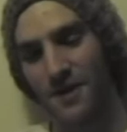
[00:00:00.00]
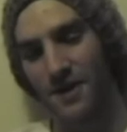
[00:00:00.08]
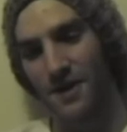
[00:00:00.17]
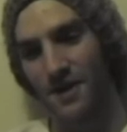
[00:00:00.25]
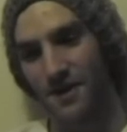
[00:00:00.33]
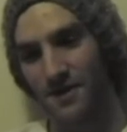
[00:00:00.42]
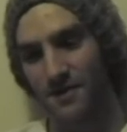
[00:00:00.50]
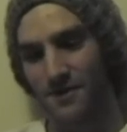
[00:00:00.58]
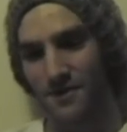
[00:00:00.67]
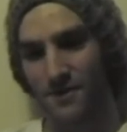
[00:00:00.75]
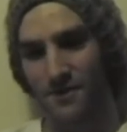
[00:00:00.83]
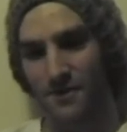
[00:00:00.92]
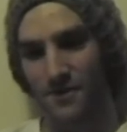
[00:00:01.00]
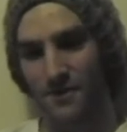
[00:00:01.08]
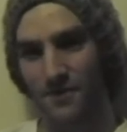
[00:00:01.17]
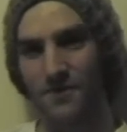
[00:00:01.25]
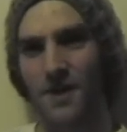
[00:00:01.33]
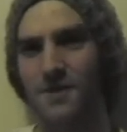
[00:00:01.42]
But,
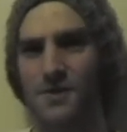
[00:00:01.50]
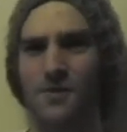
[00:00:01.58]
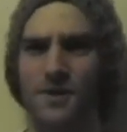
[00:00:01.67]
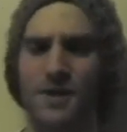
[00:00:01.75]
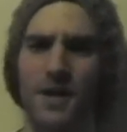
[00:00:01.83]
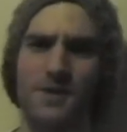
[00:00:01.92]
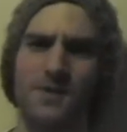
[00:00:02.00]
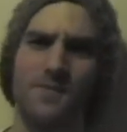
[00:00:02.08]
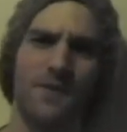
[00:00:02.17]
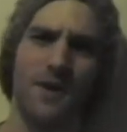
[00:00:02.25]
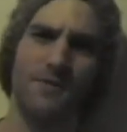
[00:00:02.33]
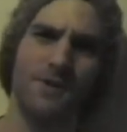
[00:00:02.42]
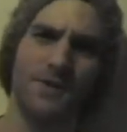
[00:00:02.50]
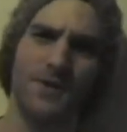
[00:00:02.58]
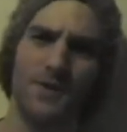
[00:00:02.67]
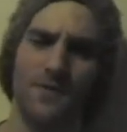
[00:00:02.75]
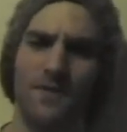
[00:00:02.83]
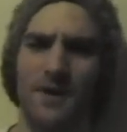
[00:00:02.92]
well, Ned's already had some
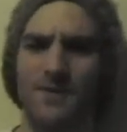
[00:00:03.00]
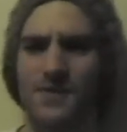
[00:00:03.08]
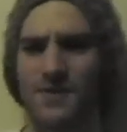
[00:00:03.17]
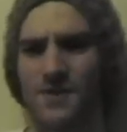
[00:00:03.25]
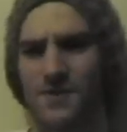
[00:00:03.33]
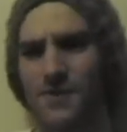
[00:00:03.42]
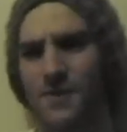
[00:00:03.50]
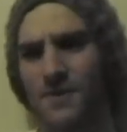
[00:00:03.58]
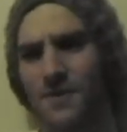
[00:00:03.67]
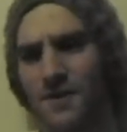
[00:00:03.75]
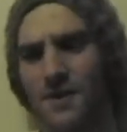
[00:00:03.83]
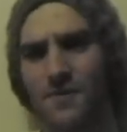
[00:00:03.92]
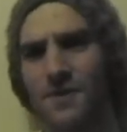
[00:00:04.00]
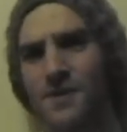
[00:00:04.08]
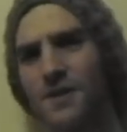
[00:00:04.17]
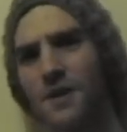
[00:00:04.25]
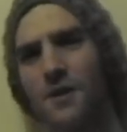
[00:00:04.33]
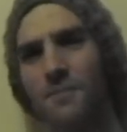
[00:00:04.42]
various colour vans, so he
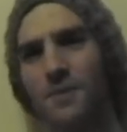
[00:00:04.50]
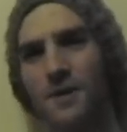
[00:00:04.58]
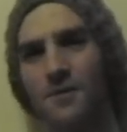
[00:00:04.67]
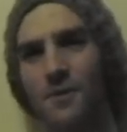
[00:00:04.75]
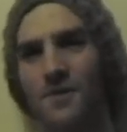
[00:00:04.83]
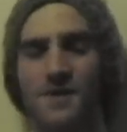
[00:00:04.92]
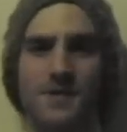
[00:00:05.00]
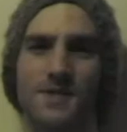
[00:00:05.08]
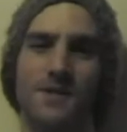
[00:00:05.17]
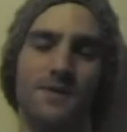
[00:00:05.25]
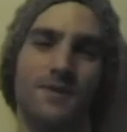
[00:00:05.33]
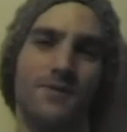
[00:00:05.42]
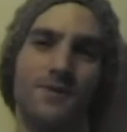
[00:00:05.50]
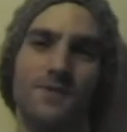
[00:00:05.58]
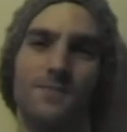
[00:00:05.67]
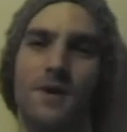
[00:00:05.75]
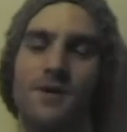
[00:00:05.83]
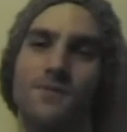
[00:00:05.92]
obviously can't pick one that's the same colour
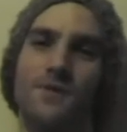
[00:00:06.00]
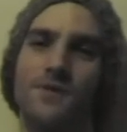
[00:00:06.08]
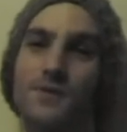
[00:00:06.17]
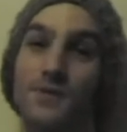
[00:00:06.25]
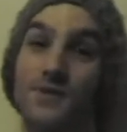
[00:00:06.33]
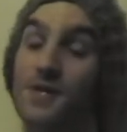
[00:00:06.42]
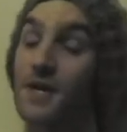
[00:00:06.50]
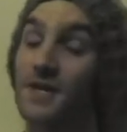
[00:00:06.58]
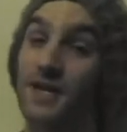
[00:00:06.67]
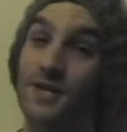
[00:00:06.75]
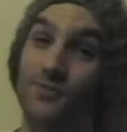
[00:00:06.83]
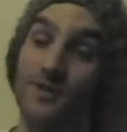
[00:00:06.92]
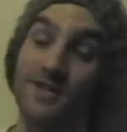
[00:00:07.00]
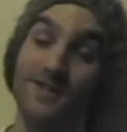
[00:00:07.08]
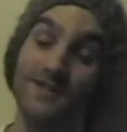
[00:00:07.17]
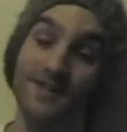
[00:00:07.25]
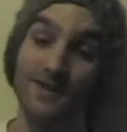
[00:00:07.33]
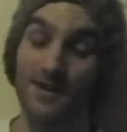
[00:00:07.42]
as the past one, so he decided to get
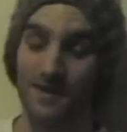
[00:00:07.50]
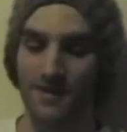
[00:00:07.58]
green.